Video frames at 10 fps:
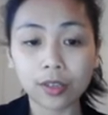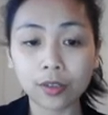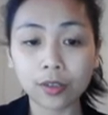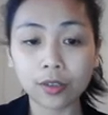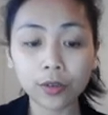
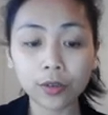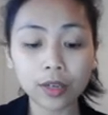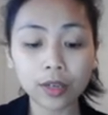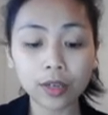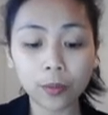you
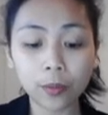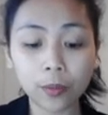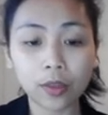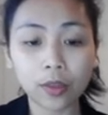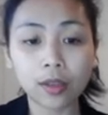already know
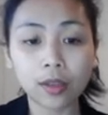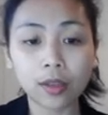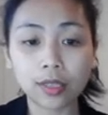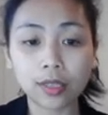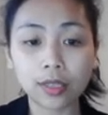
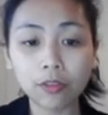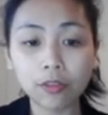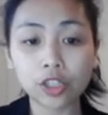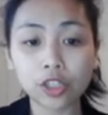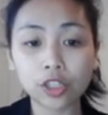the
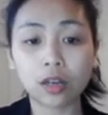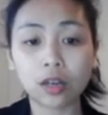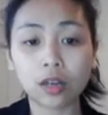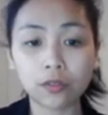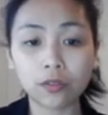definition
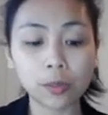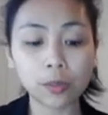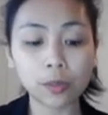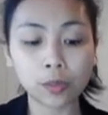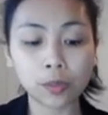of
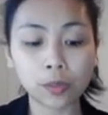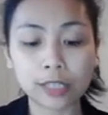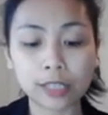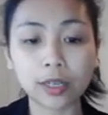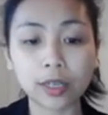sample
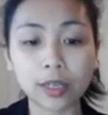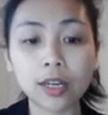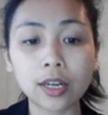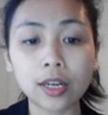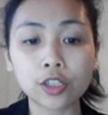space, right?
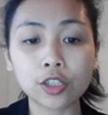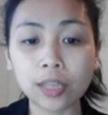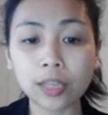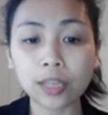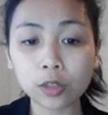So
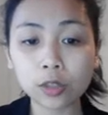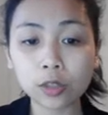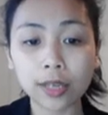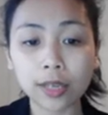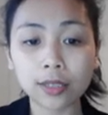sample
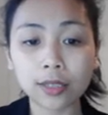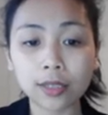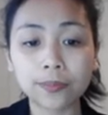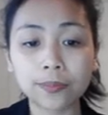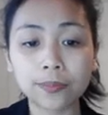space
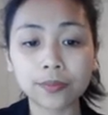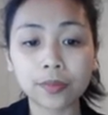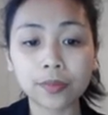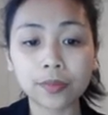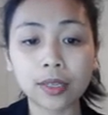
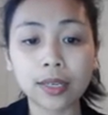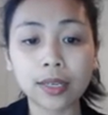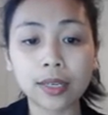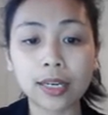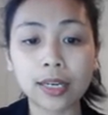
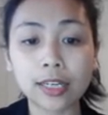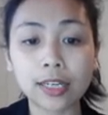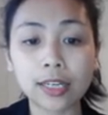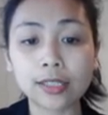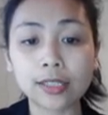
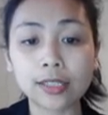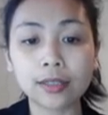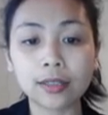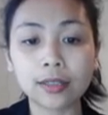is